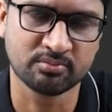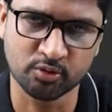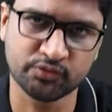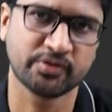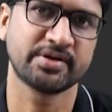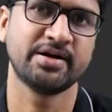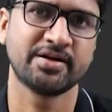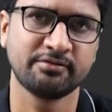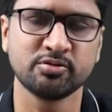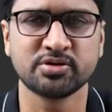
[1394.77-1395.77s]
both for the
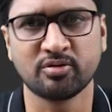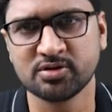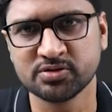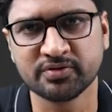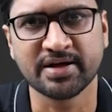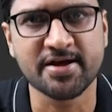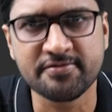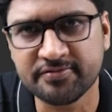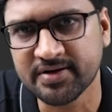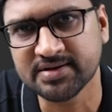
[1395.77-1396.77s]
interviews and also for
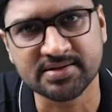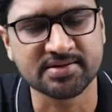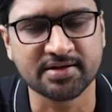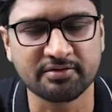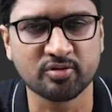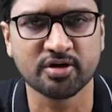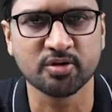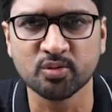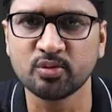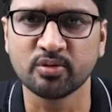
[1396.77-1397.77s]
everything that we're going to
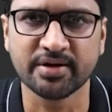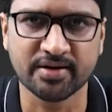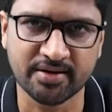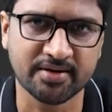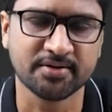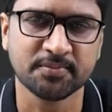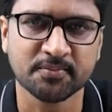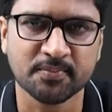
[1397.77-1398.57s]
do going ahead